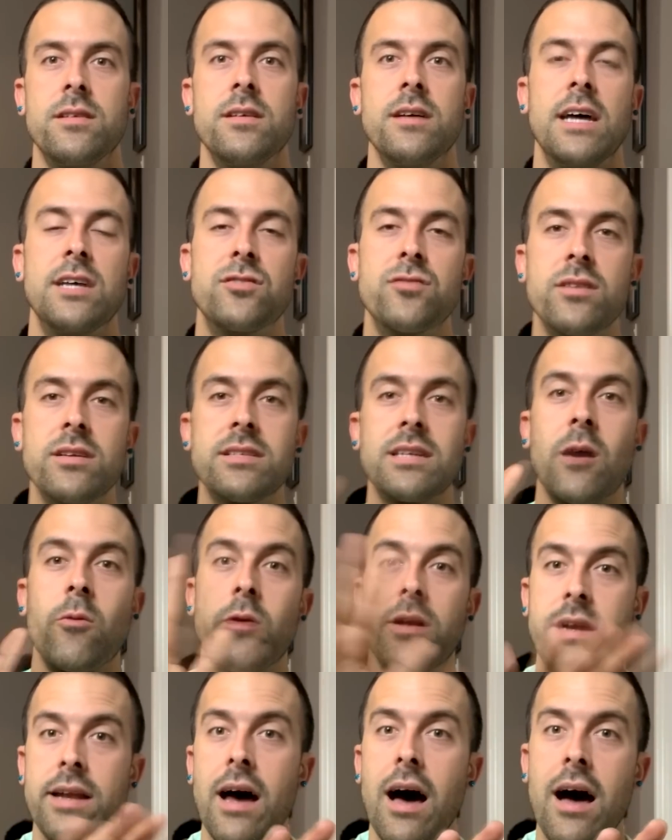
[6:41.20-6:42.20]
As soon as I
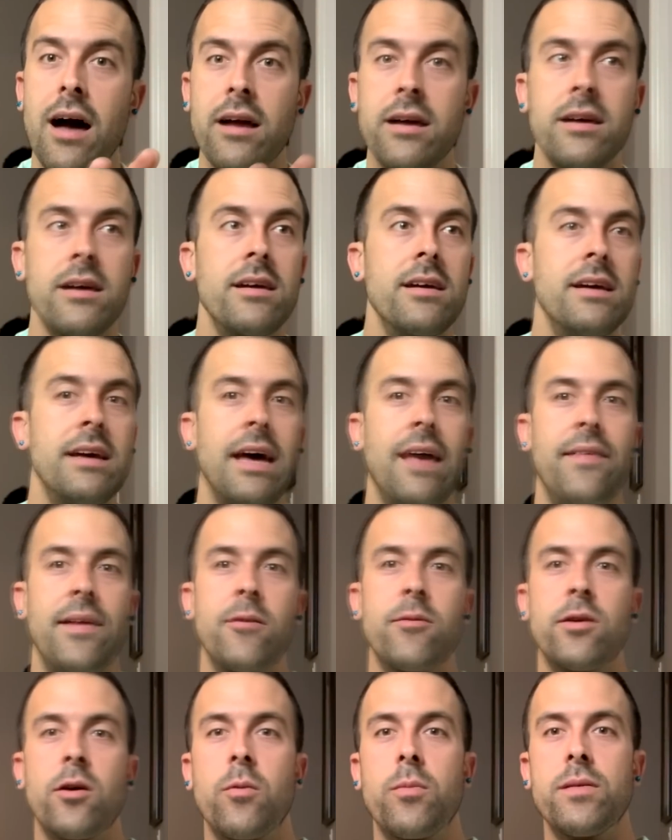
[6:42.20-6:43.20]
would knock and they
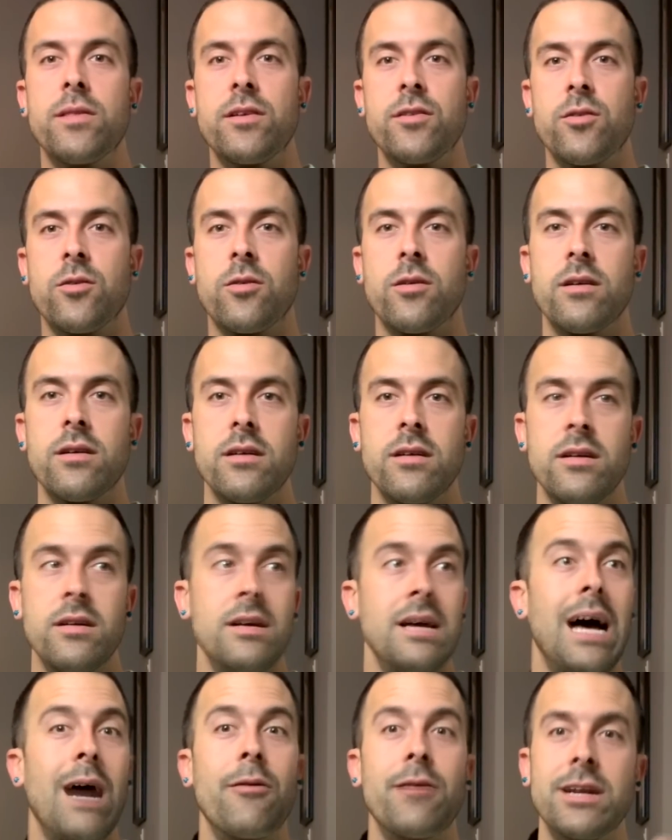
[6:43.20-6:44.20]
would open the door,
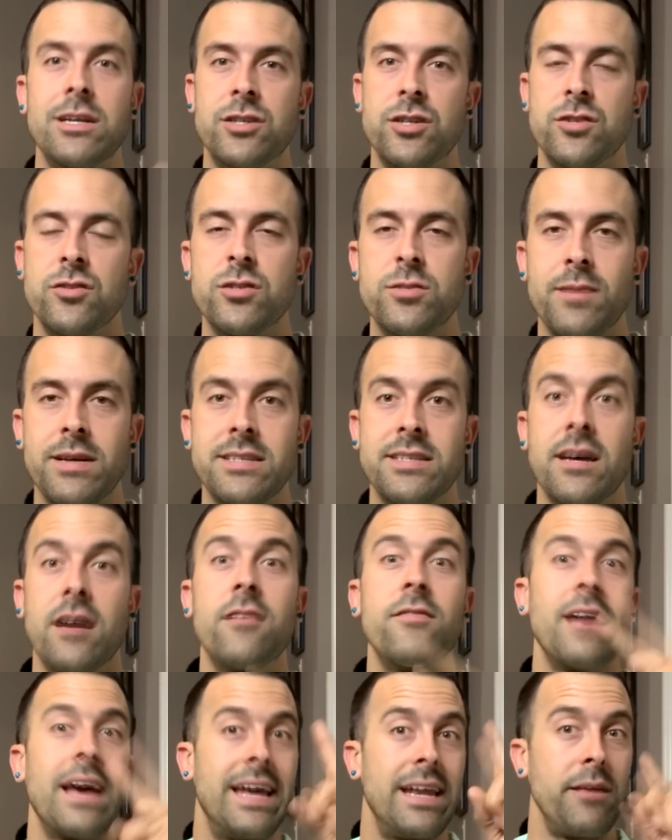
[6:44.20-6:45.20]
I would introduce
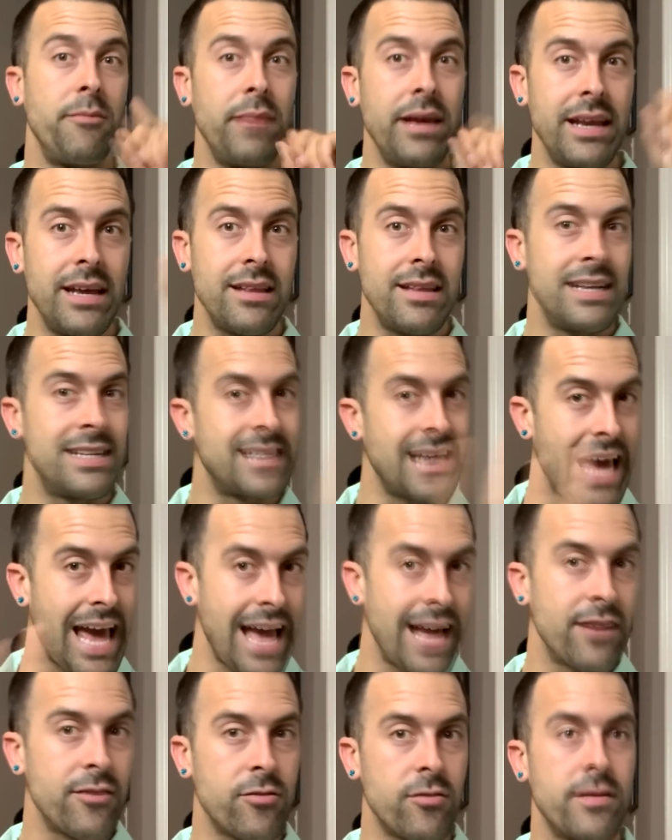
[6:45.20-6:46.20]
myself and immediately to
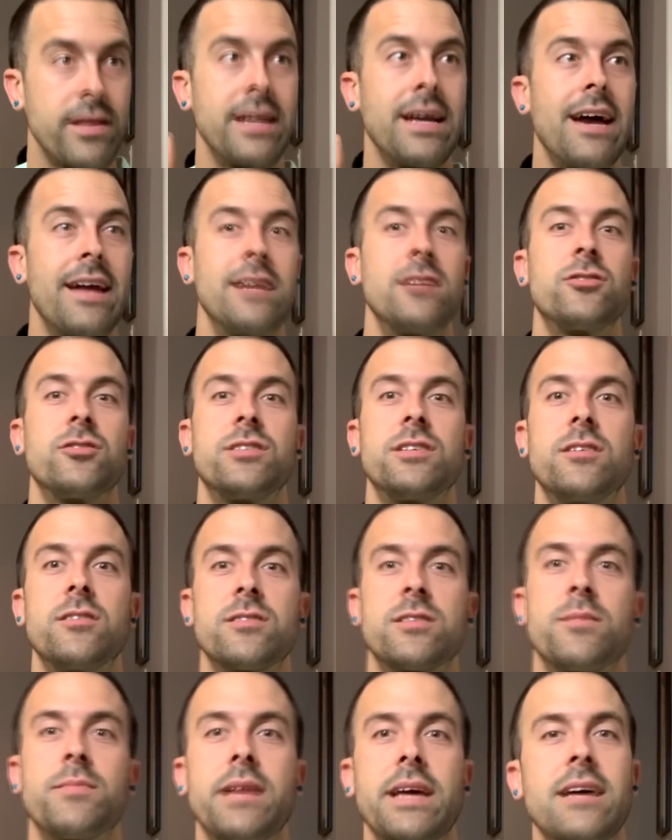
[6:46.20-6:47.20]
handle the not interested or
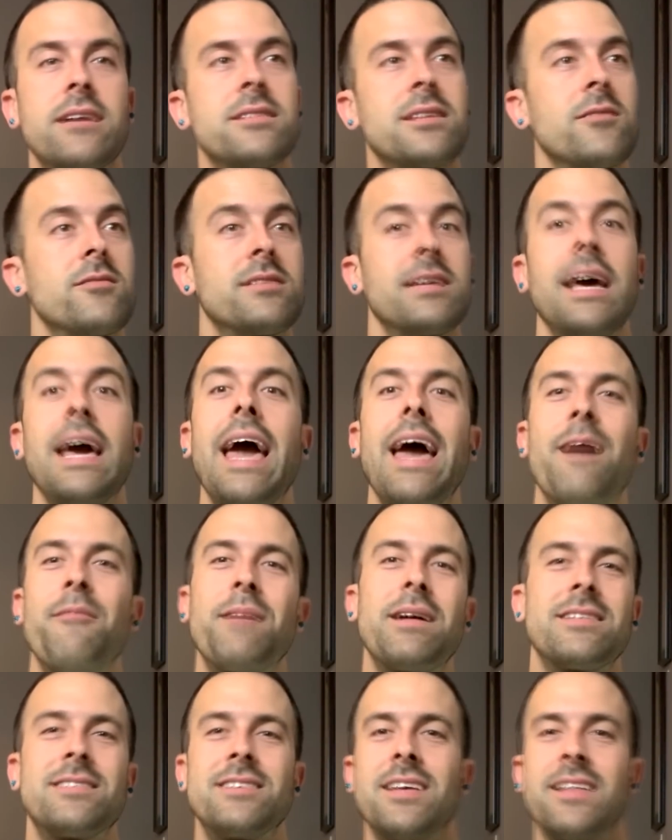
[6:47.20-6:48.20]
something else, I would say, hey, I'm
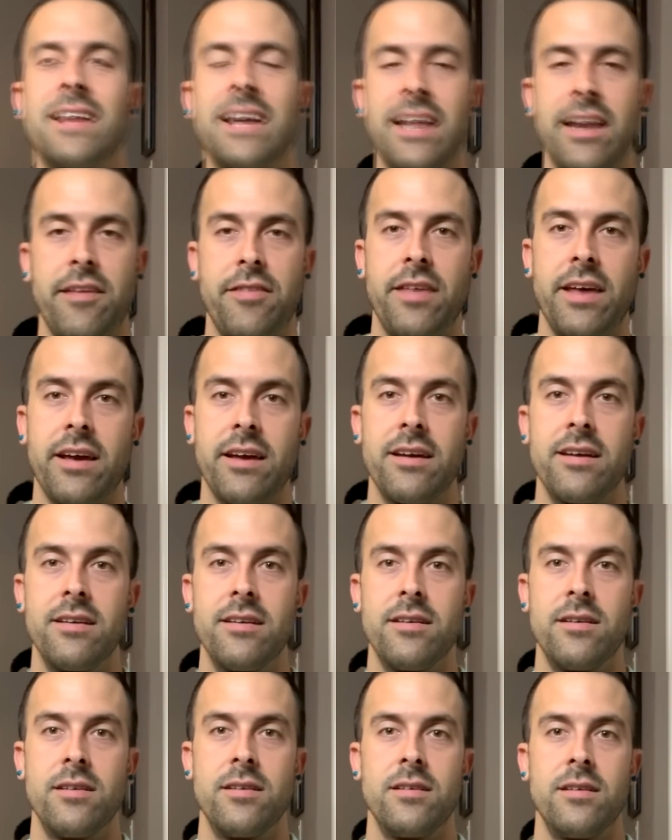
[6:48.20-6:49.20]
not selling anything.
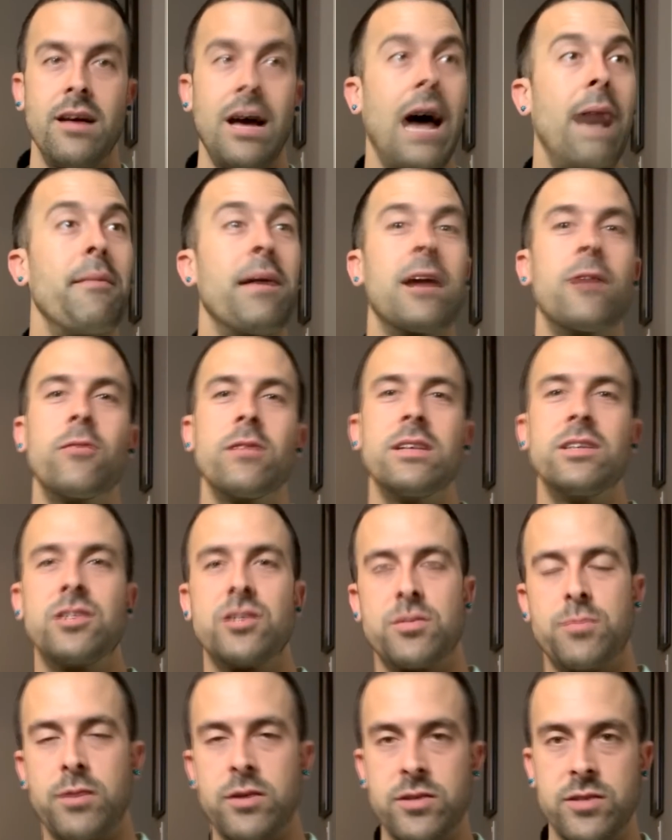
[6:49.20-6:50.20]
I'm not a religious
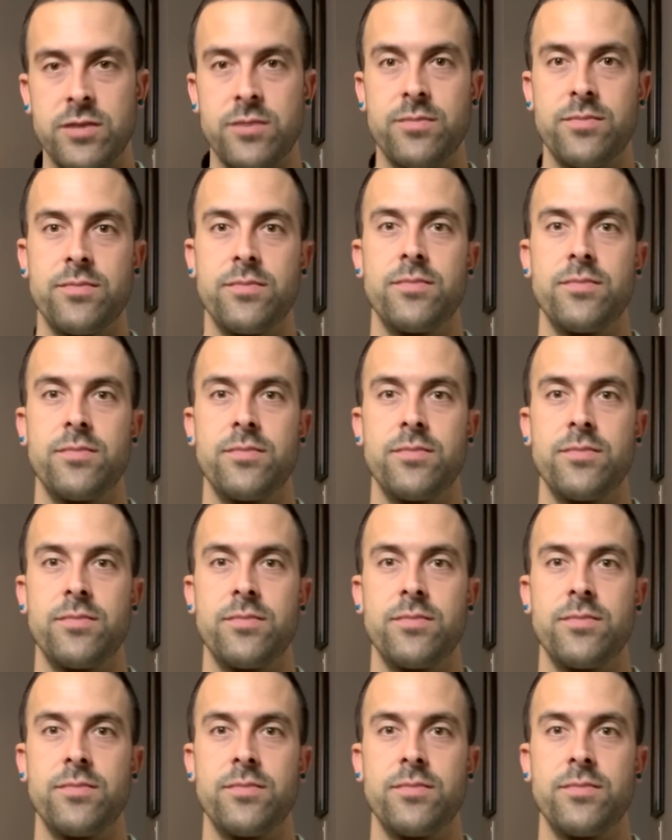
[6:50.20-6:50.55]
person.